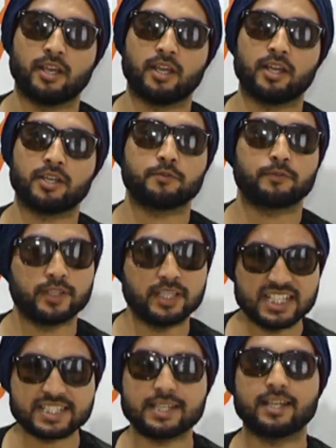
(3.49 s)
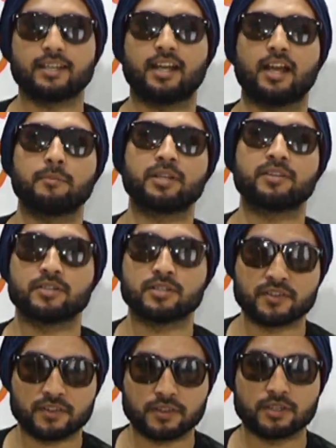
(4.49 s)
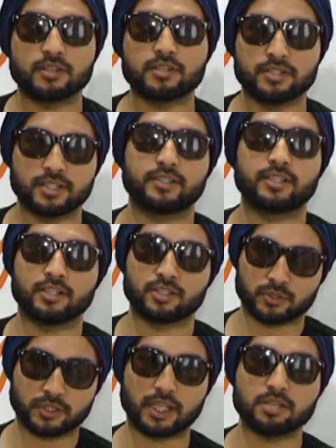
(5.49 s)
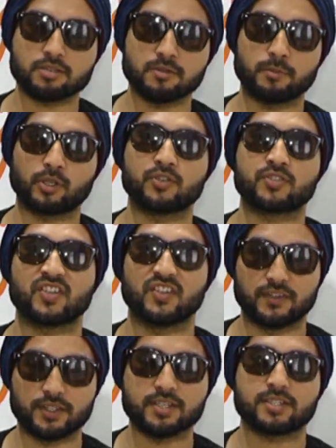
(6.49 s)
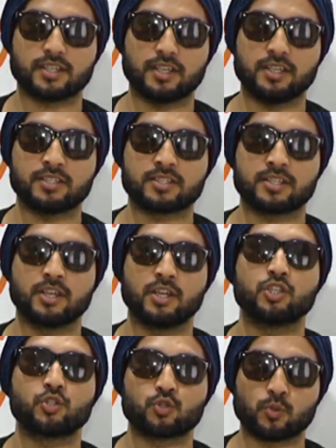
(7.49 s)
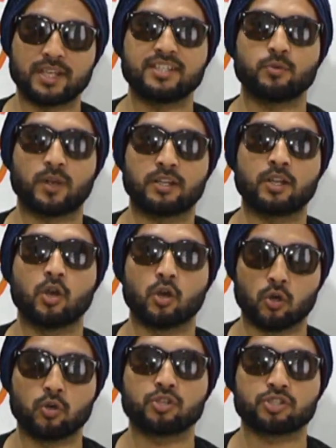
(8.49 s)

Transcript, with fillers: and it feels like I'm under third-degree interrogation because this is 21 hook